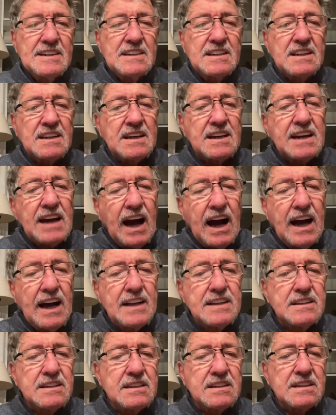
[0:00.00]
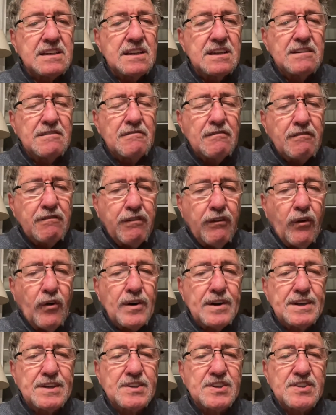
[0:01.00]
to God's
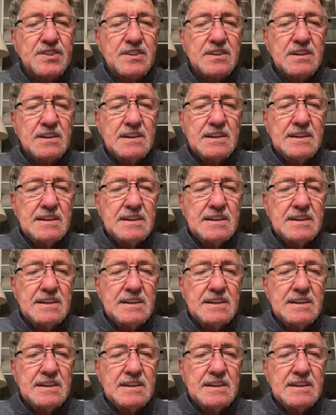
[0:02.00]
voice